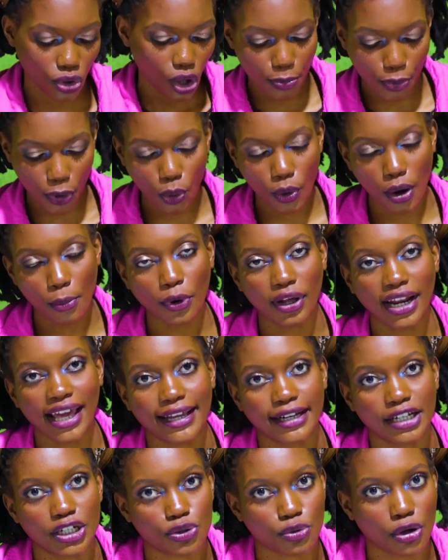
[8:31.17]
people who are more
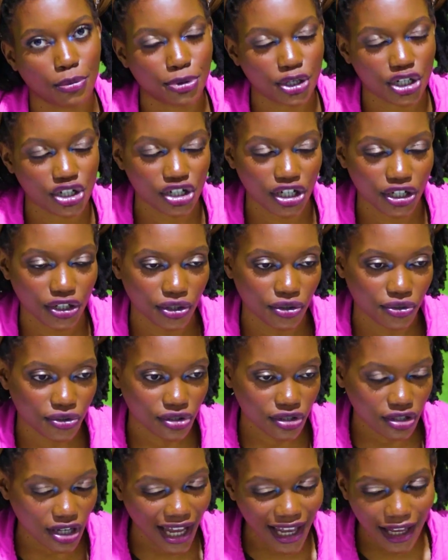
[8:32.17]
likely to appreciate your
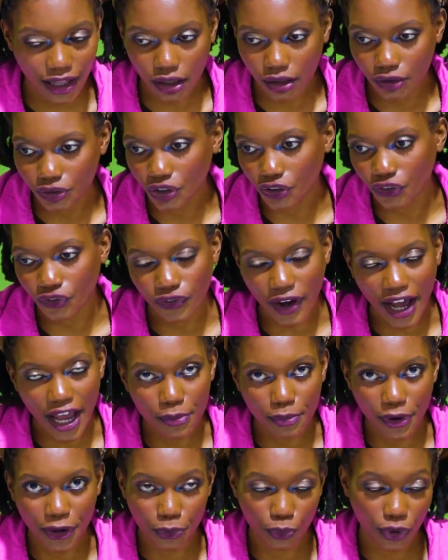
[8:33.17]
style, your
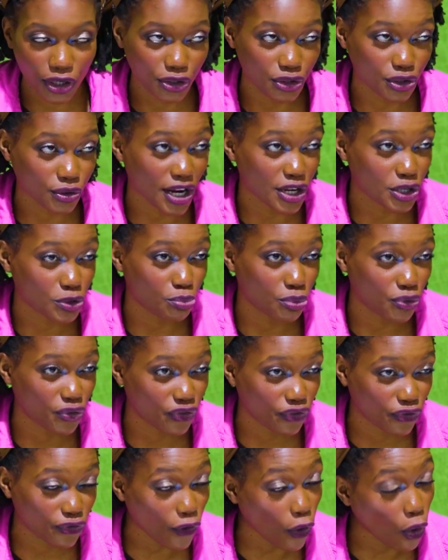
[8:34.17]
vibe, and what you're trying to put
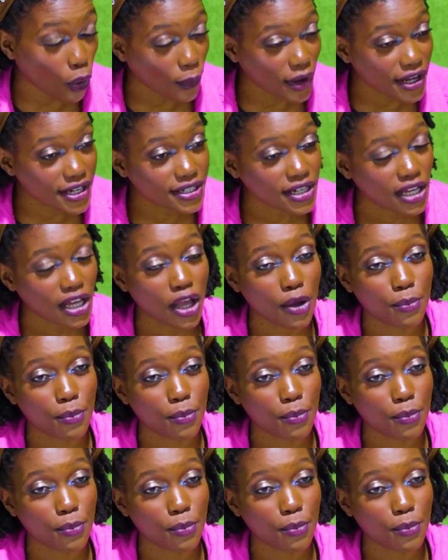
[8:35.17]
forward.